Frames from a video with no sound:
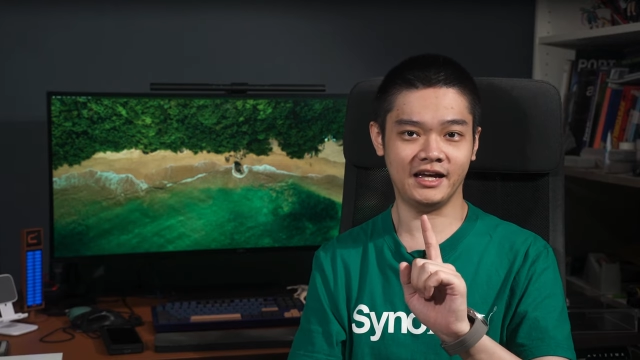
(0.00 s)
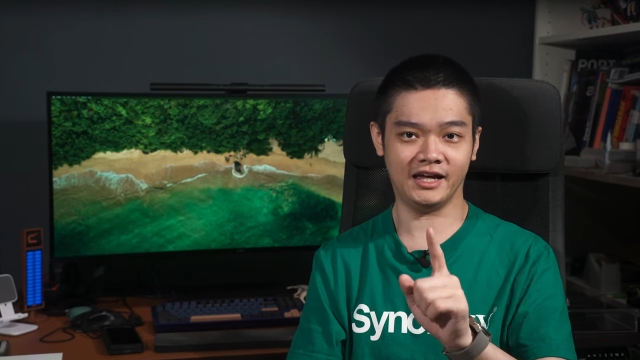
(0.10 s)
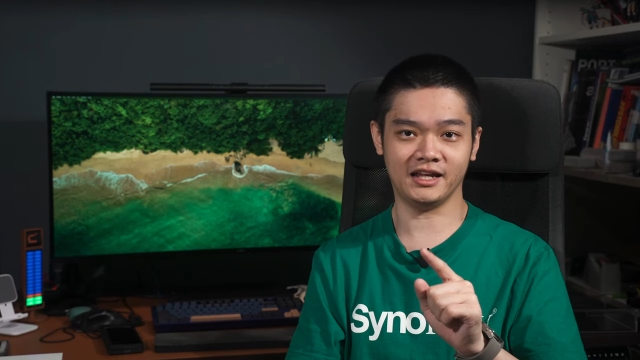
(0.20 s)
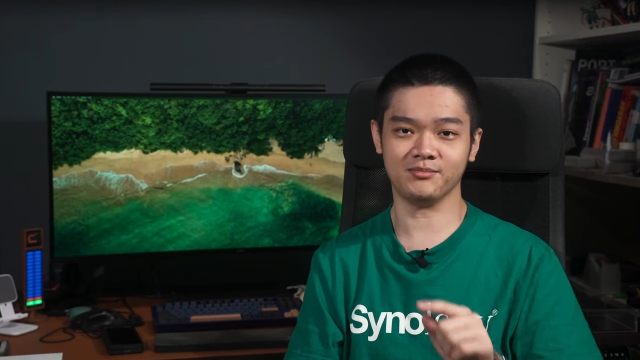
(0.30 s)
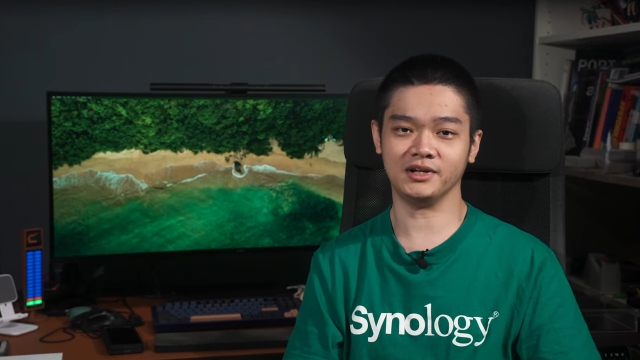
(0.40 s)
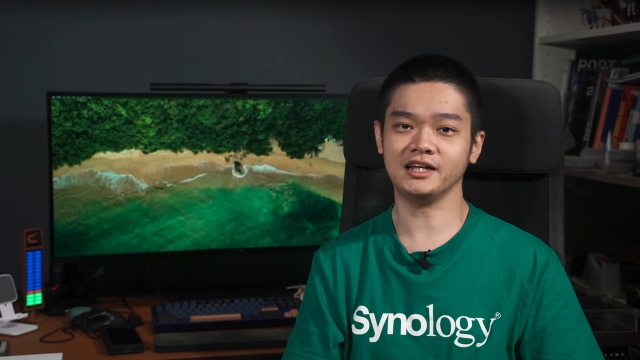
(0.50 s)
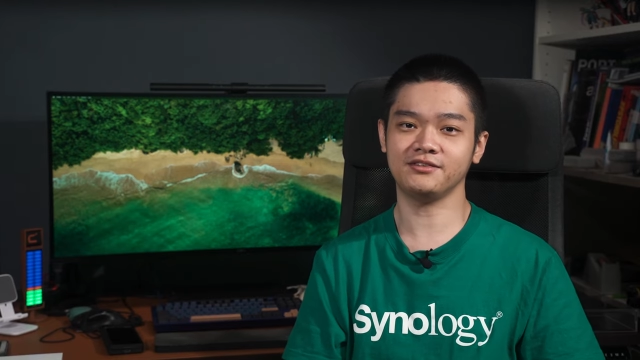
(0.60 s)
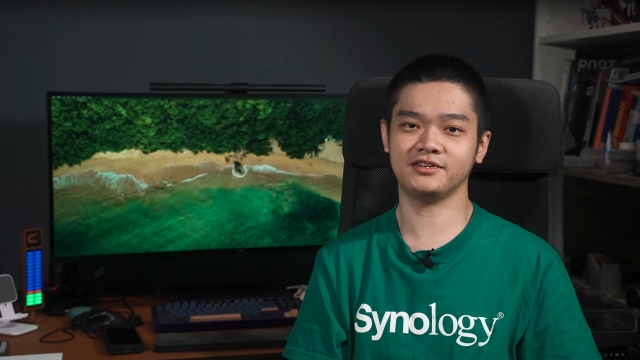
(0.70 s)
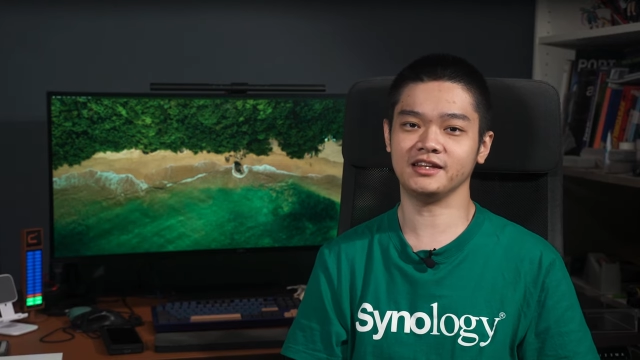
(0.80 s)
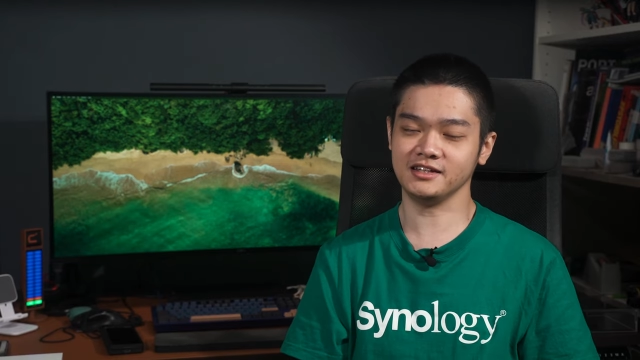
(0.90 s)
And I
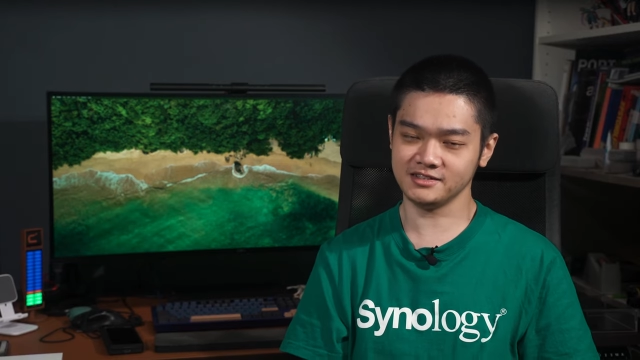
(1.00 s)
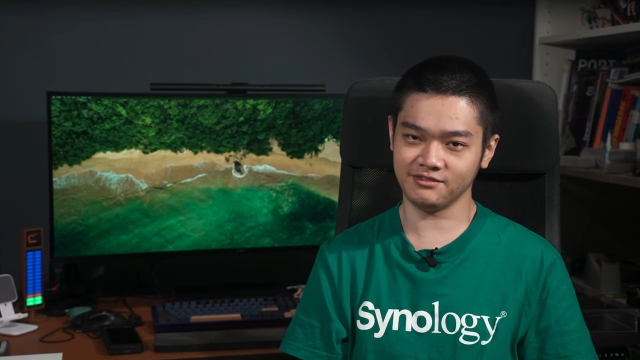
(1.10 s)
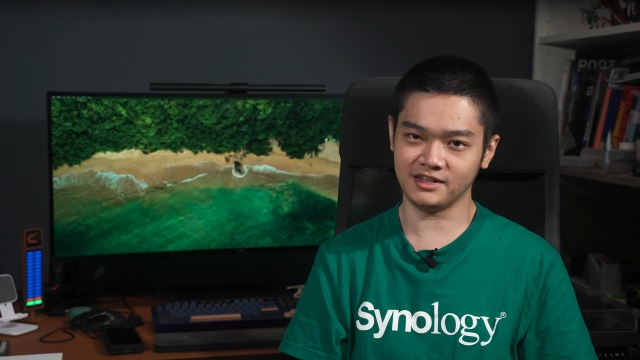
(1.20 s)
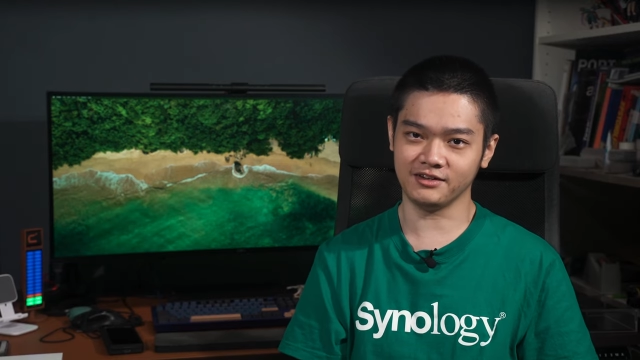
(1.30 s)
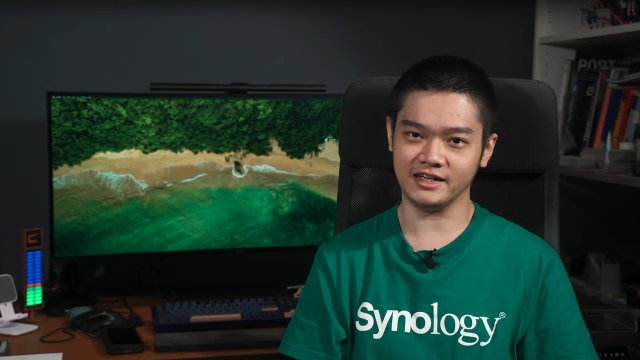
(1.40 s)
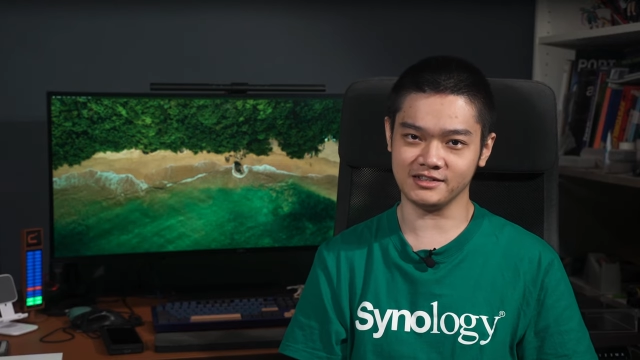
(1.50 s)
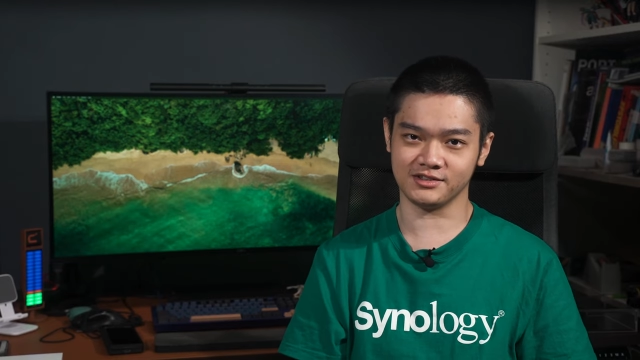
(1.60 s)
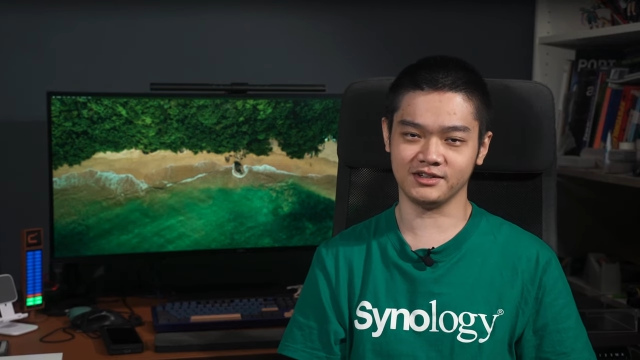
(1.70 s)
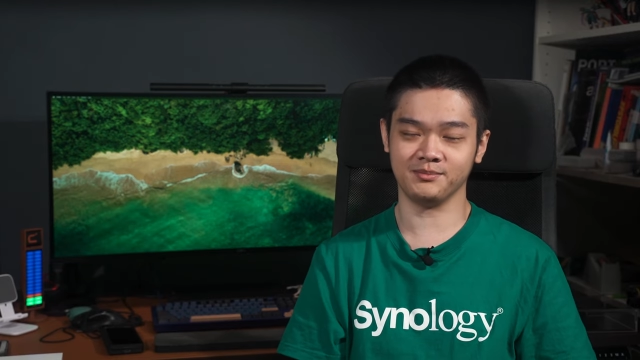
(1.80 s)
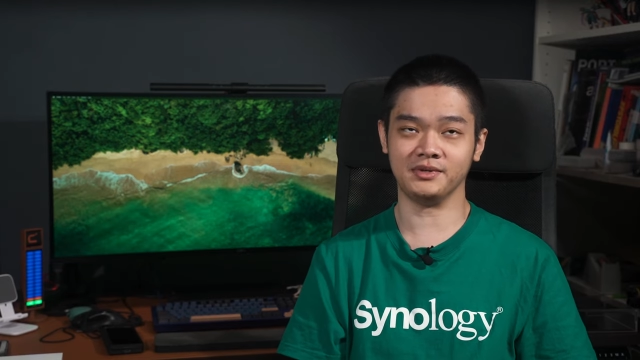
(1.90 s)
believe that this video is
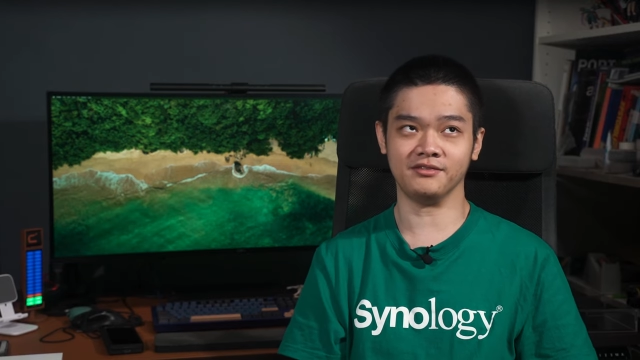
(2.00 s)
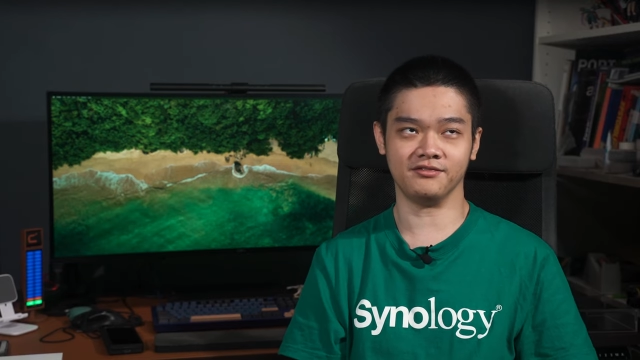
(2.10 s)
gonna be